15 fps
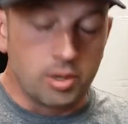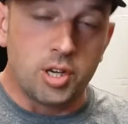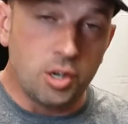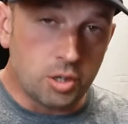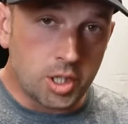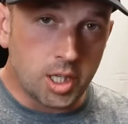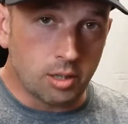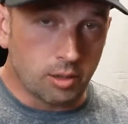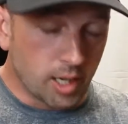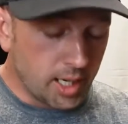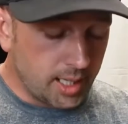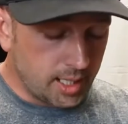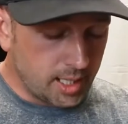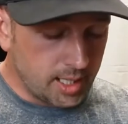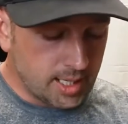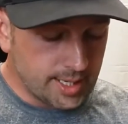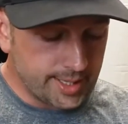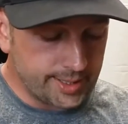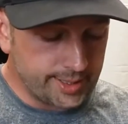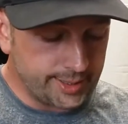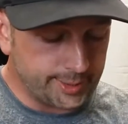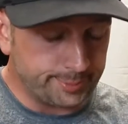huge hit, right?
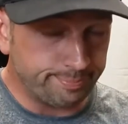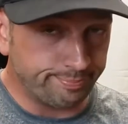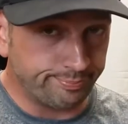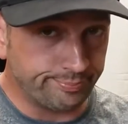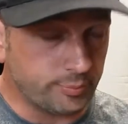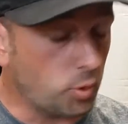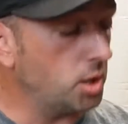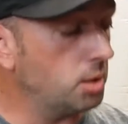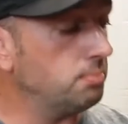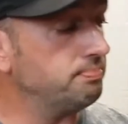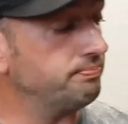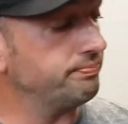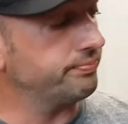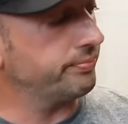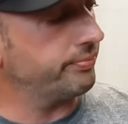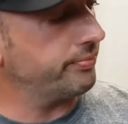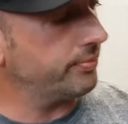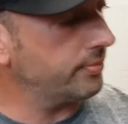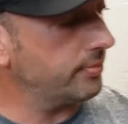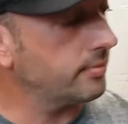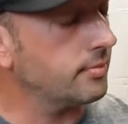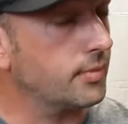Well,
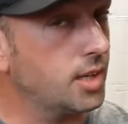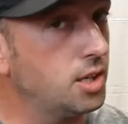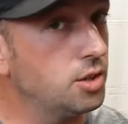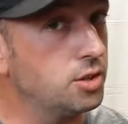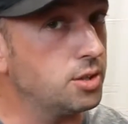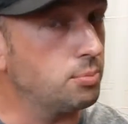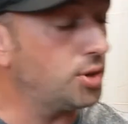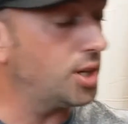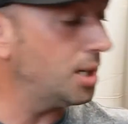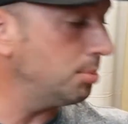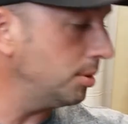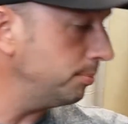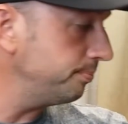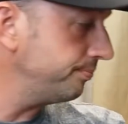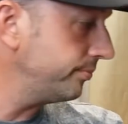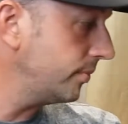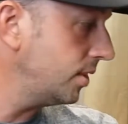here's the problem.